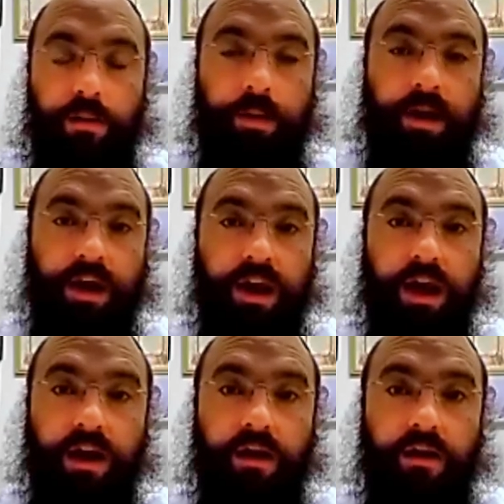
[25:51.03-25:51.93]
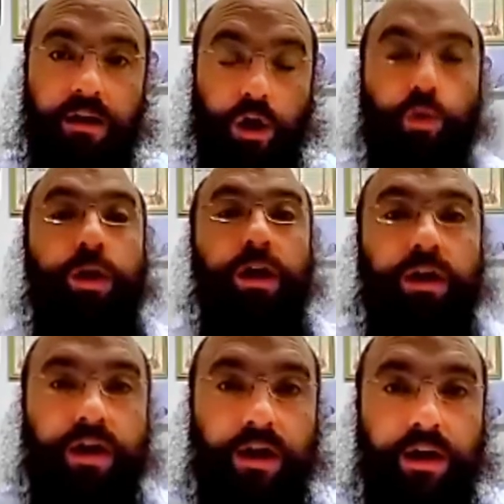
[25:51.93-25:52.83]
But a king, a real
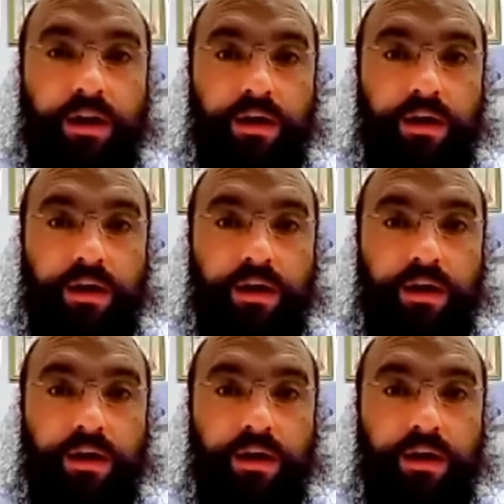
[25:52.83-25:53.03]
king,